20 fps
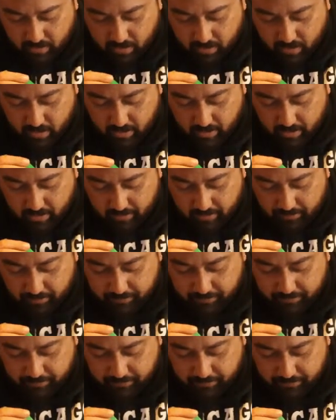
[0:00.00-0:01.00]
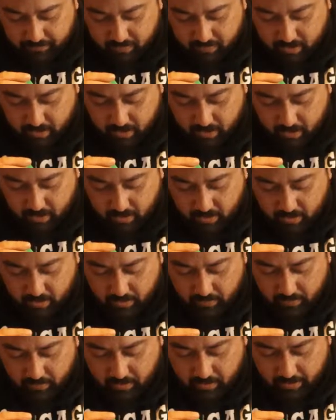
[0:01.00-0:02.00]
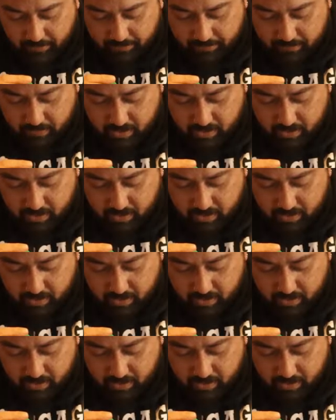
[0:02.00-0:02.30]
I don't know why.